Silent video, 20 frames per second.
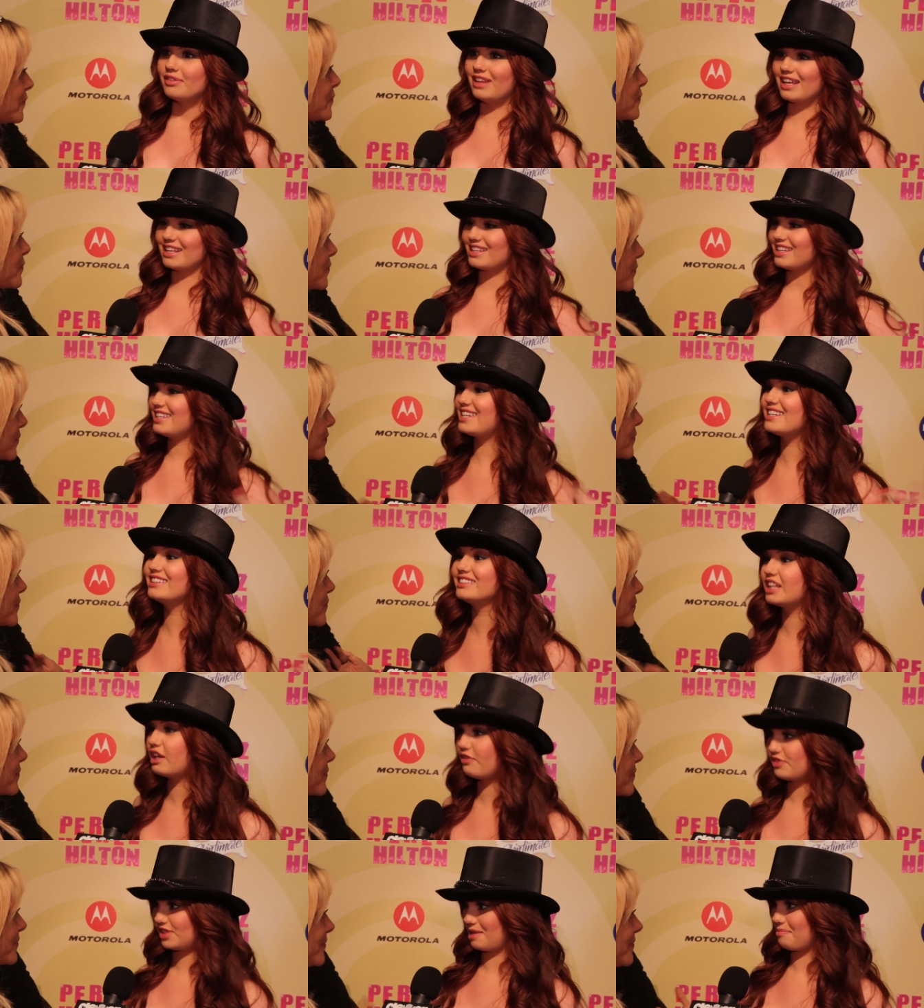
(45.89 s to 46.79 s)
Like he
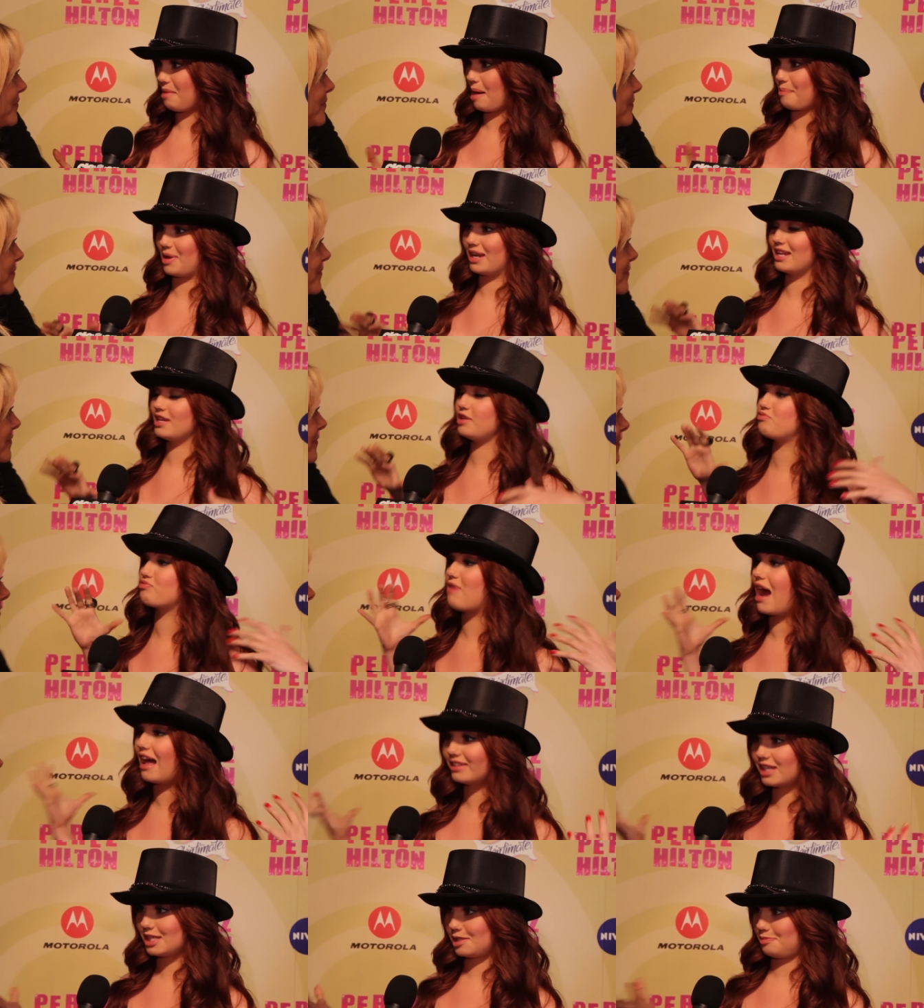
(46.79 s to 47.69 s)
lifts them up and he
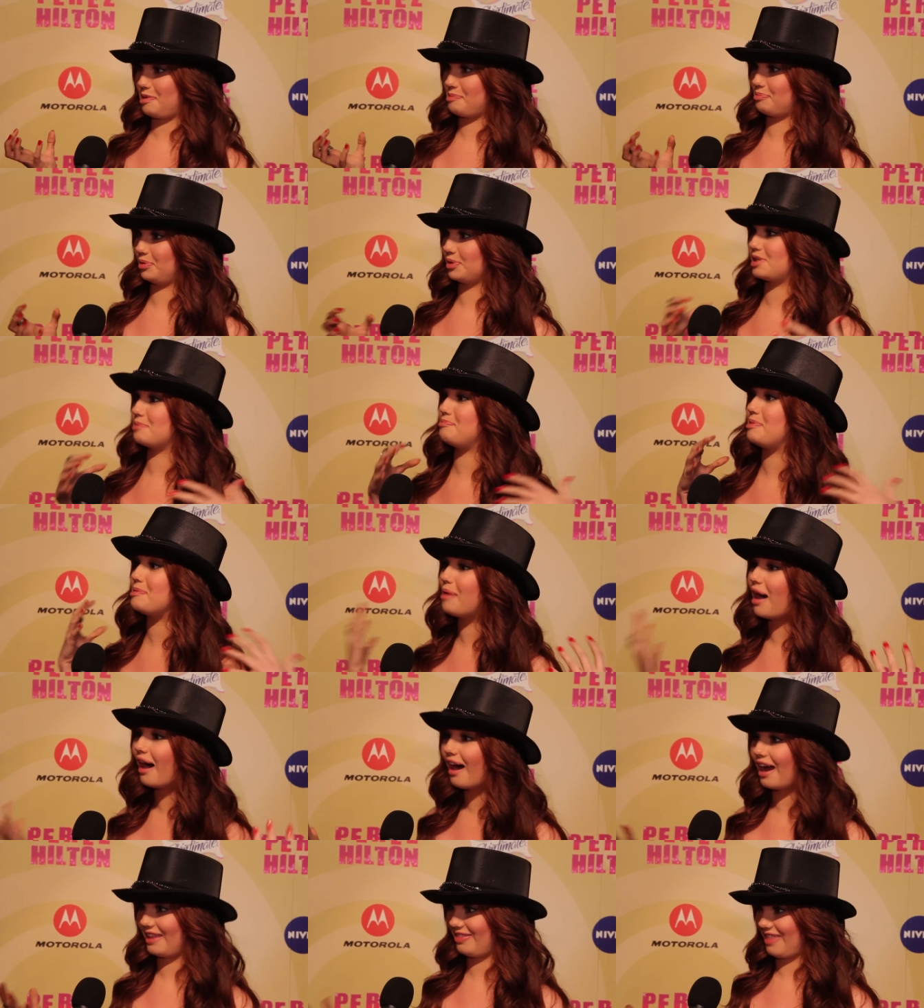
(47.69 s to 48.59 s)
rallies people to be
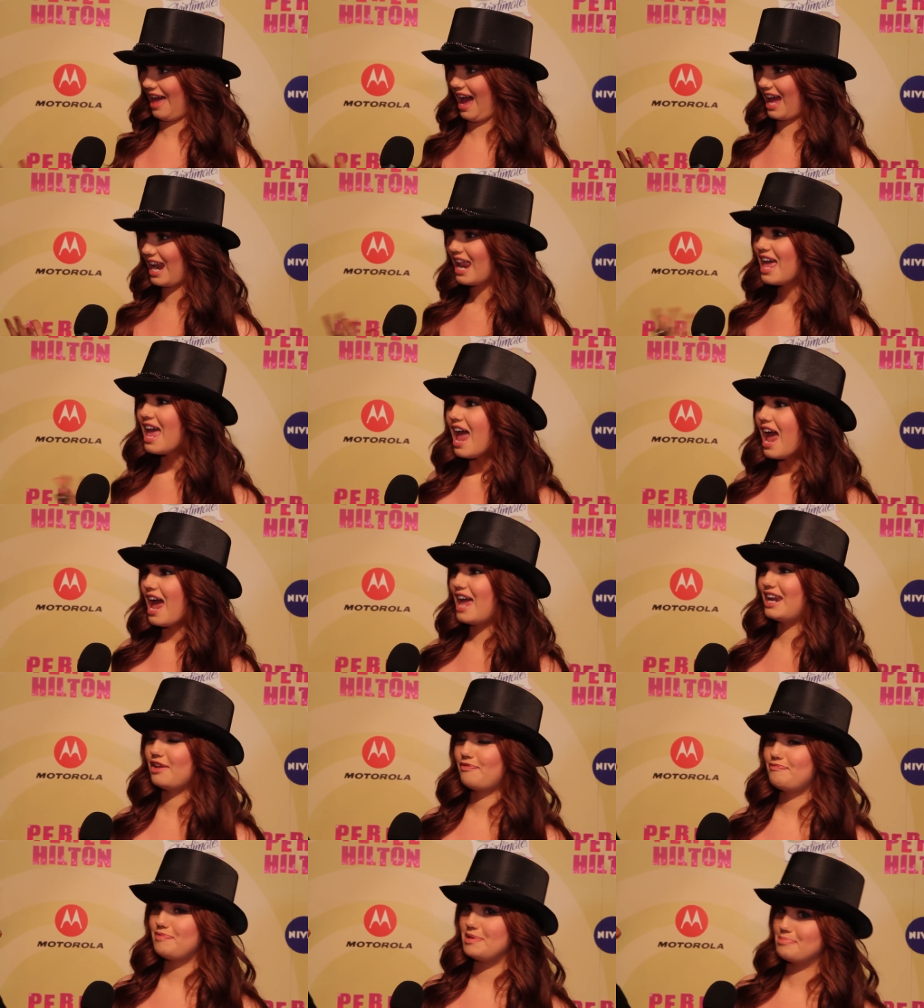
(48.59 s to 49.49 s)
behind that.
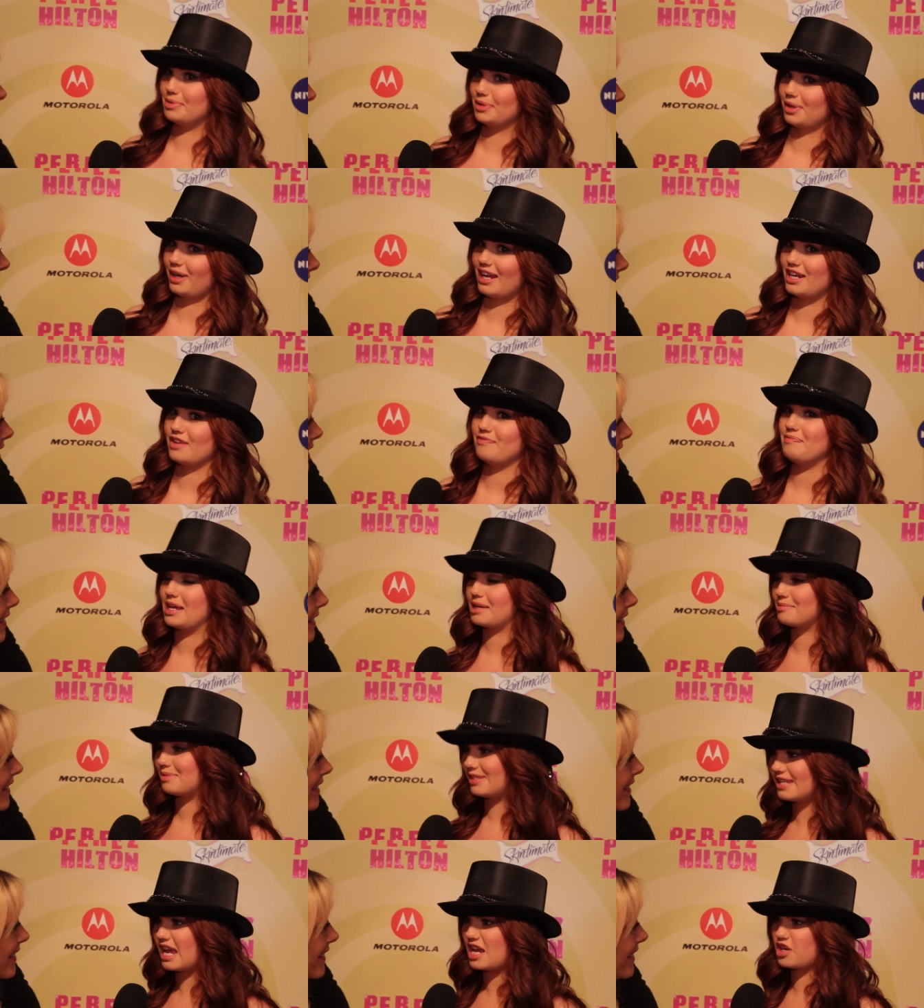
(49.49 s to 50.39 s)
And if people kind of
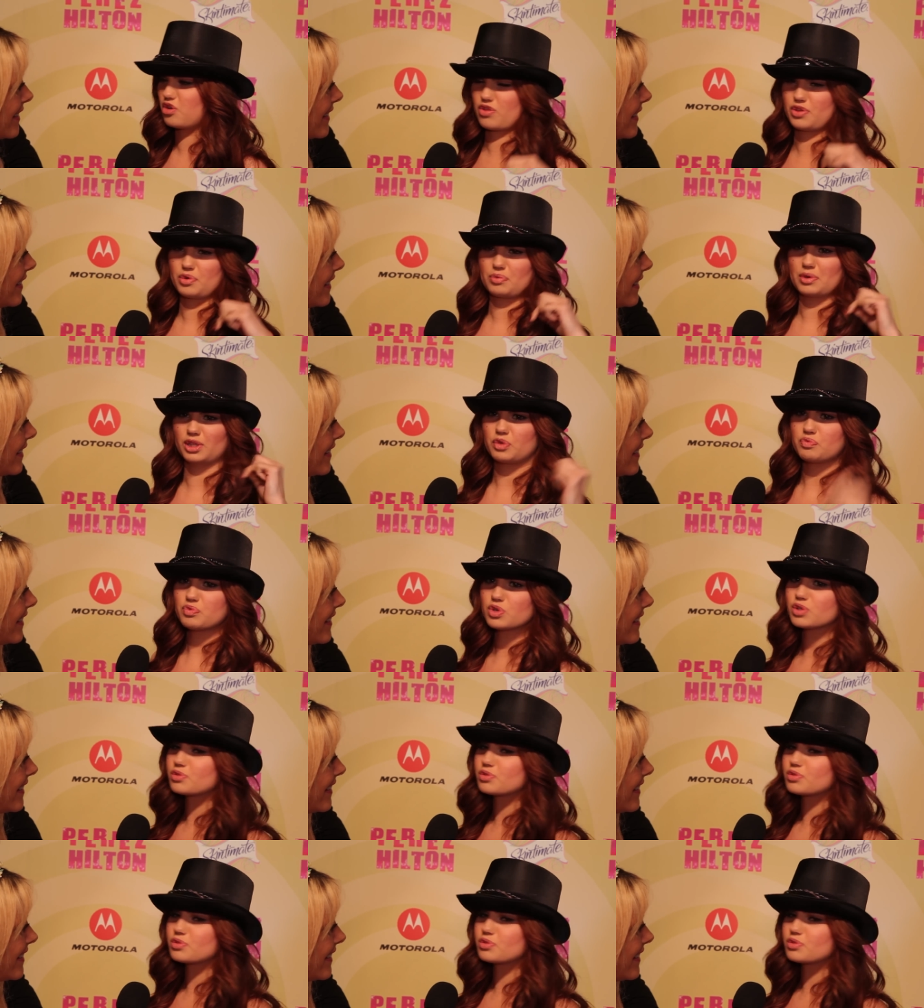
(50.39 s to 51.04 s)
make a mistake or they're really